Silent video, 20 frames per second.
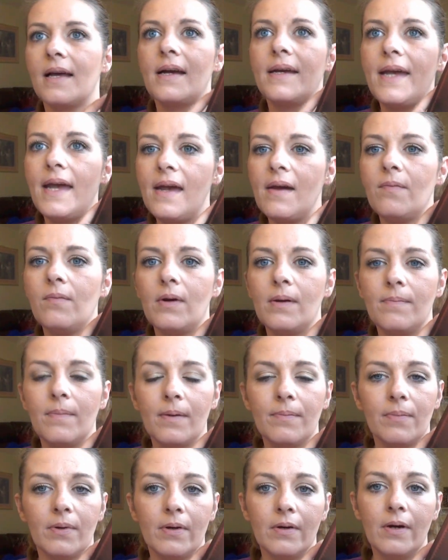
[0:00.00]
I can't
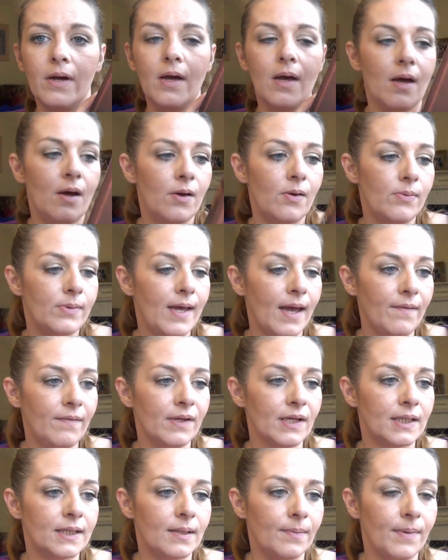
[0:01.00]
remember who gave
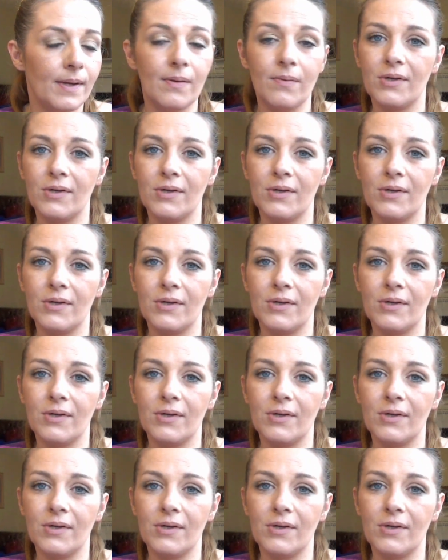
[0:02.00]
this to me,